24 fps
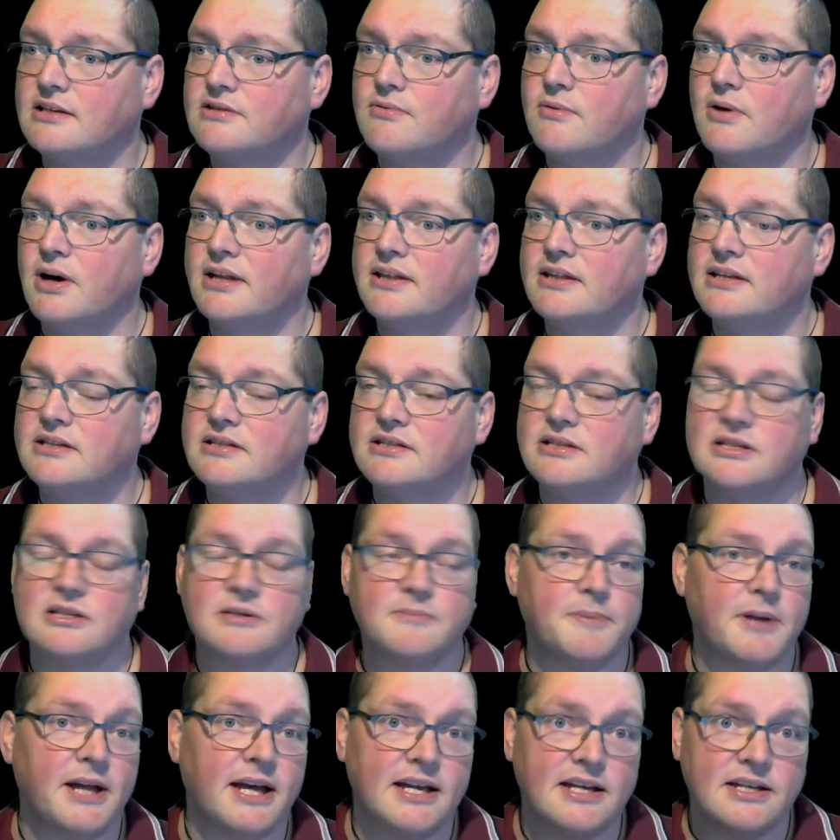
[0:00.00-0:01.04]
why this
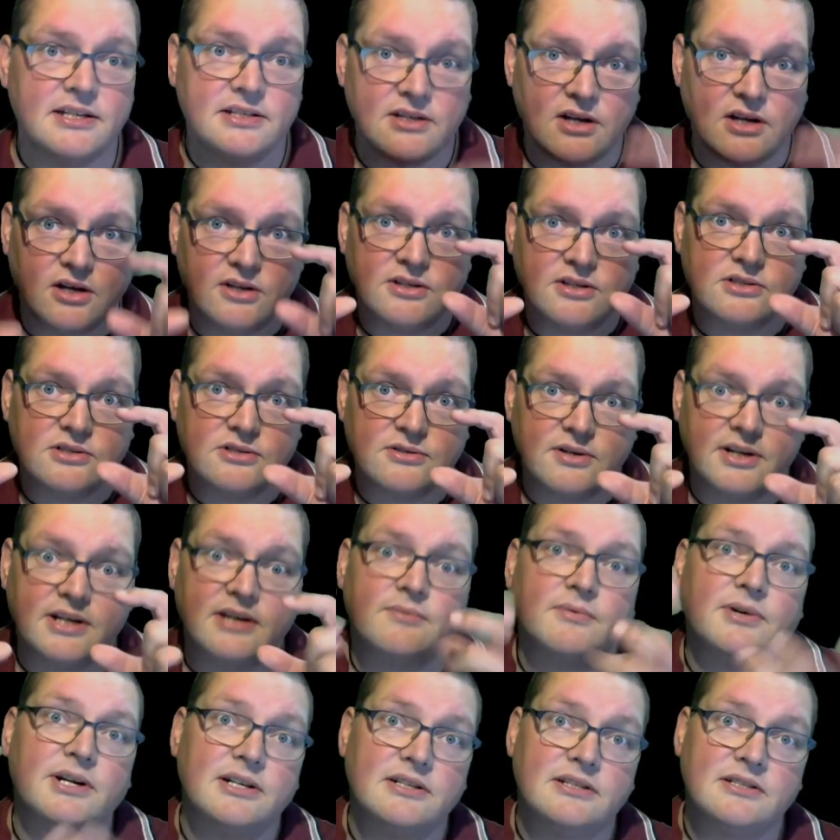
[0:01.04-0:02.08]
displays on the screen
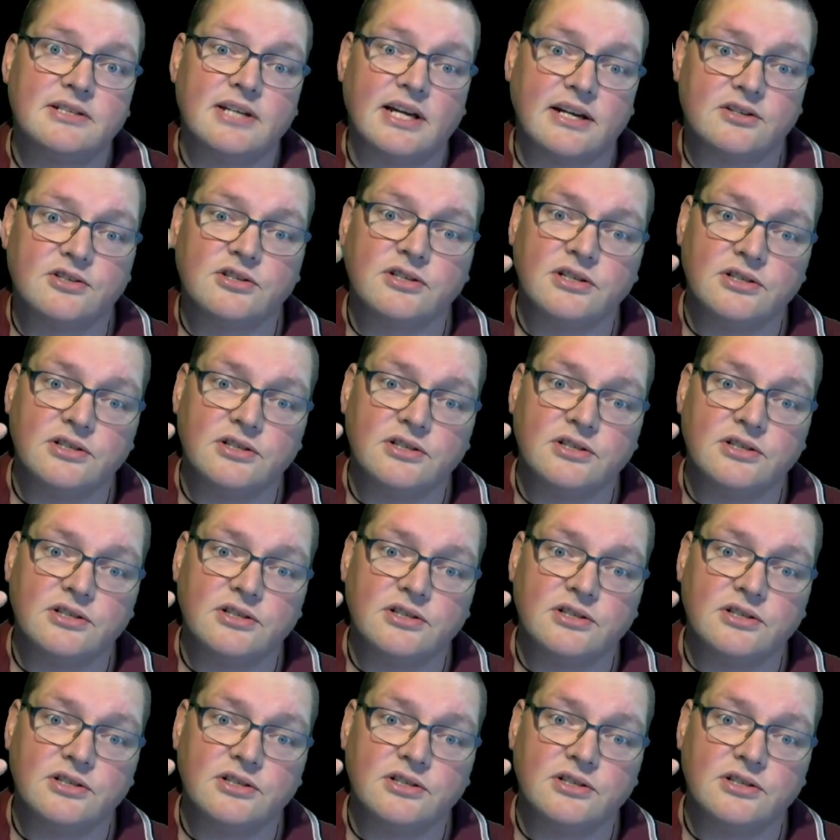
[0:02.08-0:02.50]
when it's actually